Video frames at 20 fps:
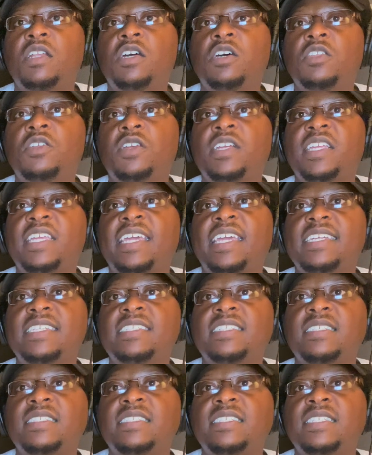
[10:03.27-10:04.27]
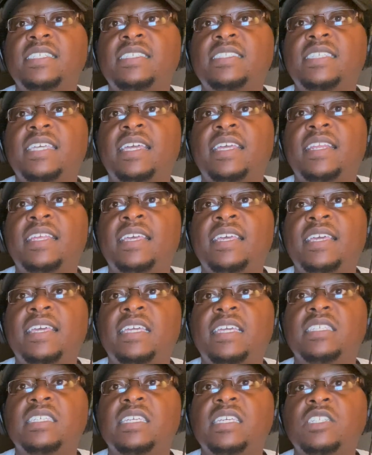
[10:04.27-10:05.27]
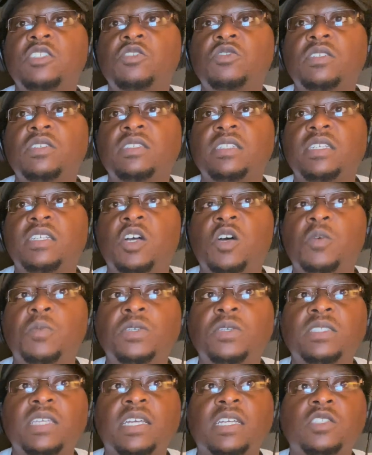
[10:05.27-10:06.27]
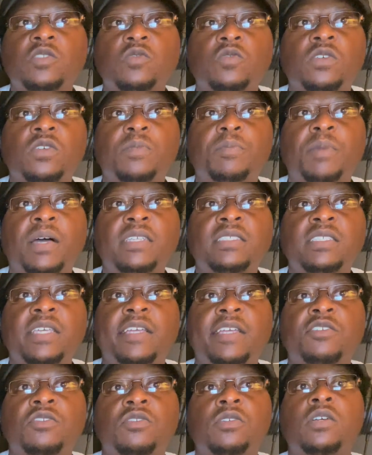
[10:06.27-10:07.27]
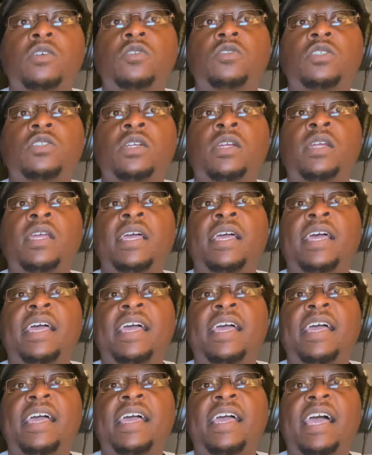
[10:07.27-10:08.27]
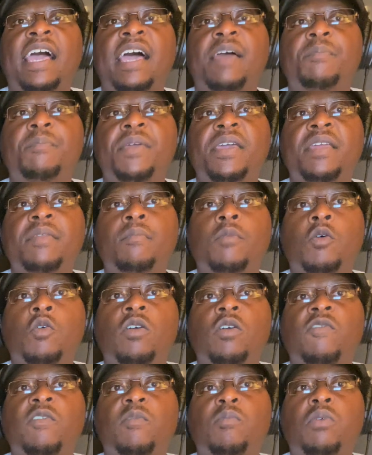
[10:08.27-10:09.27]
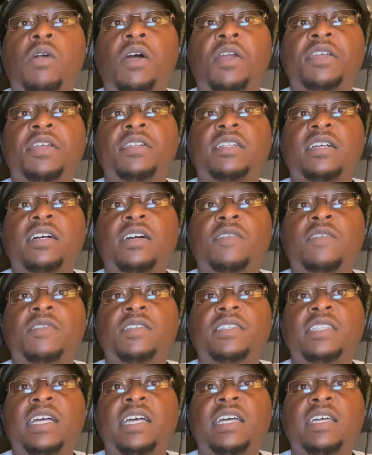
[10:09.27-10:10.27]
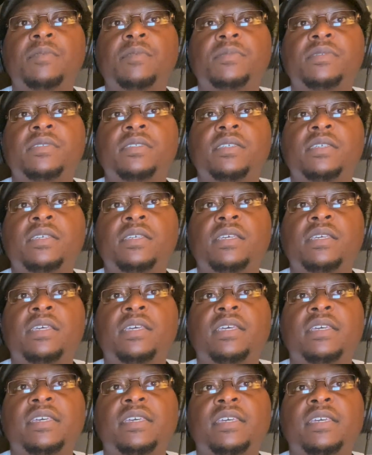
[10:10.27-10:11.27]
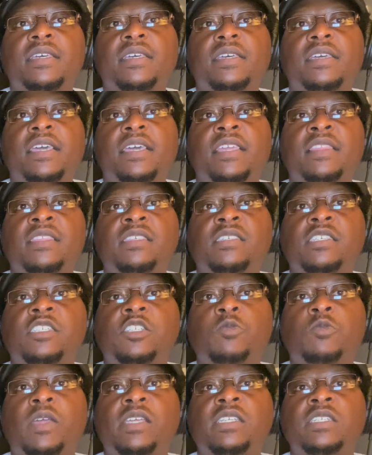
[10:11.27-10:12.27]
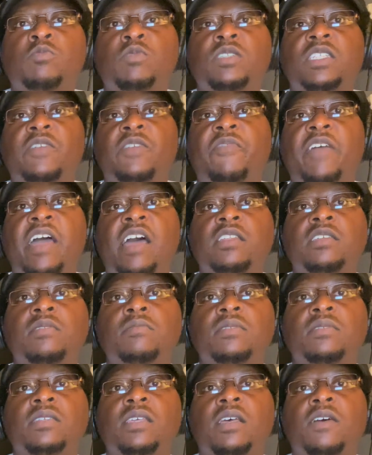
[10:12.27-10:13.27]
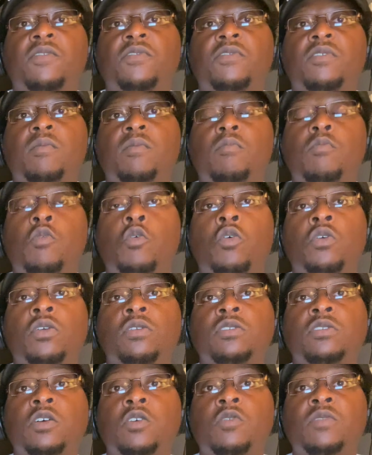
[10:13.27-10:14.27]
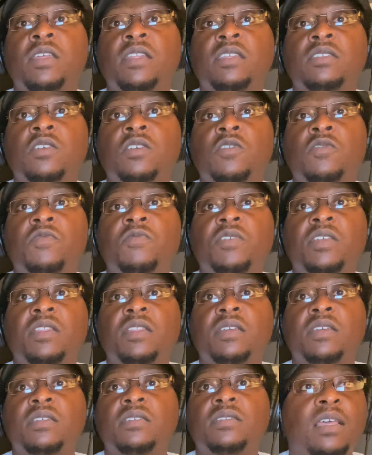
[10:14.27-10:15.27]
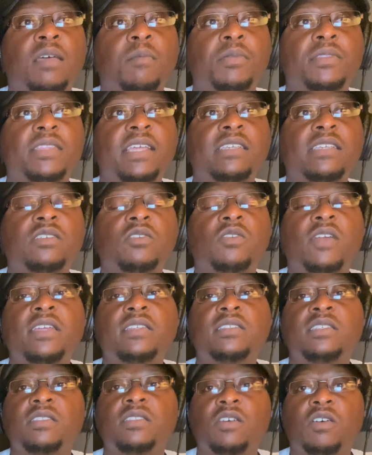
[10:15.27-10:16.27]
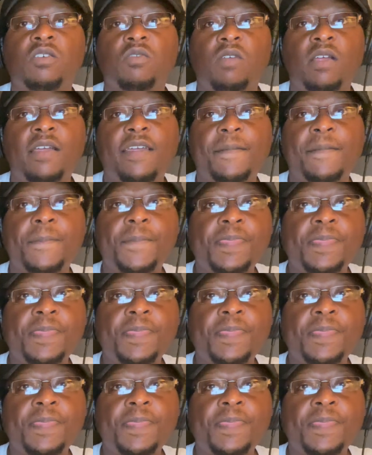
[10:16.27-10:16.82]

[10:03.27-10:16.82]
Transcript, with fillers: other occasions, he said his interest in homosexual and bisexual culture had been more of a product of the times and the situation which he found himself more so than his own feelings. But that's crazy though, right?